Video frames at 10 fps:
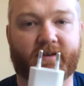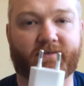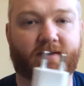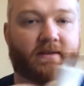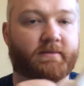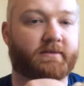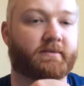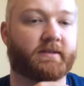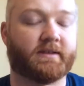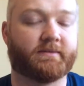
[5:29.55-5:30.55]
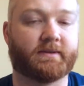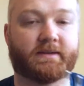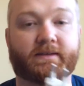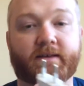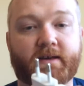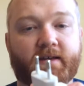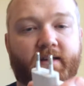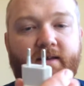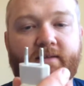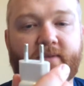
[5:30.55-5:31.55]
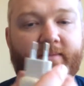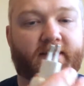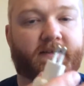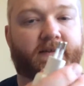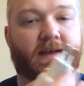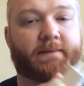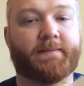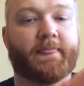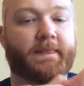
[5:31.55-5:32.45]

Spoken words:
I forget which one this one is. Might be the same.